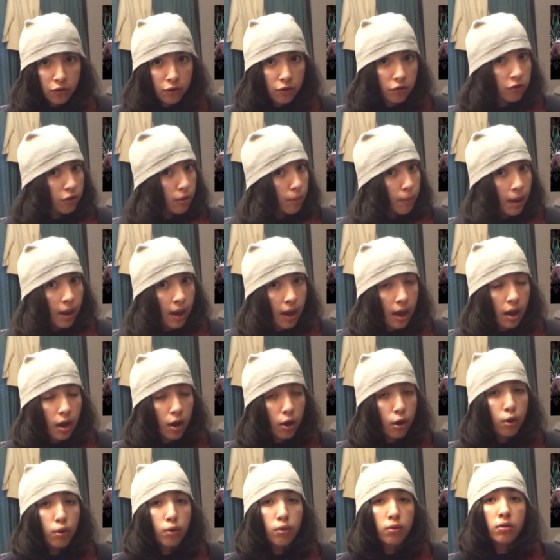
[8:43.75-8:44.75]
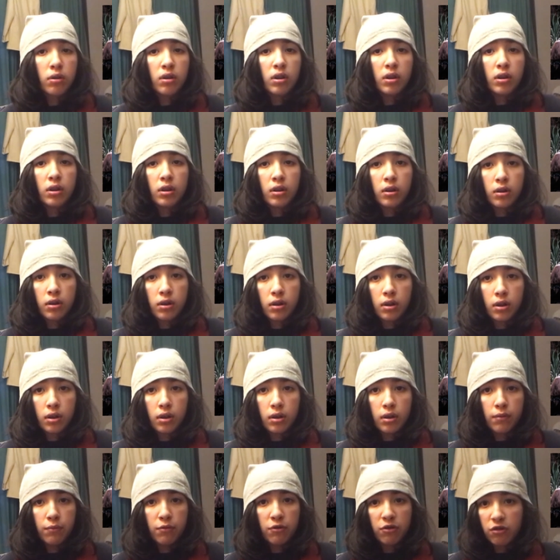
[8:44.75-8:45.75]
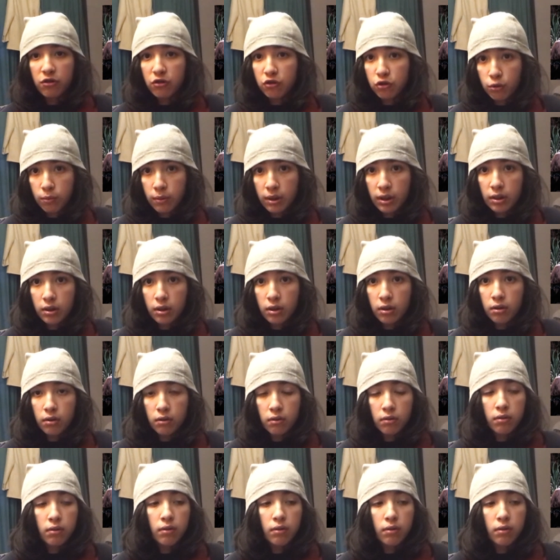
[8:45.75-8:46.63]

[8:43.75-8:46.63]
somehow. I'm just assuming though.